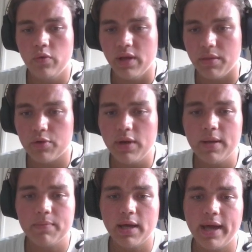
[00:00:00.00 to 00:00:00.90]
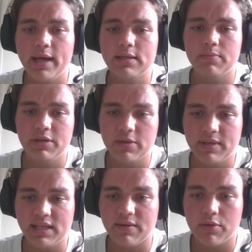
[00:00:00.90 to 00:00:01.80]
queen e3, and bishop
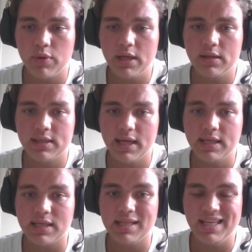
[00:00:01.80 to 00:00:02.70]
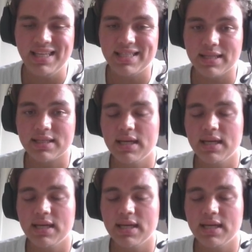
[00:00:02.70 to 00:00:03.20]
takes f3, takes, and e6.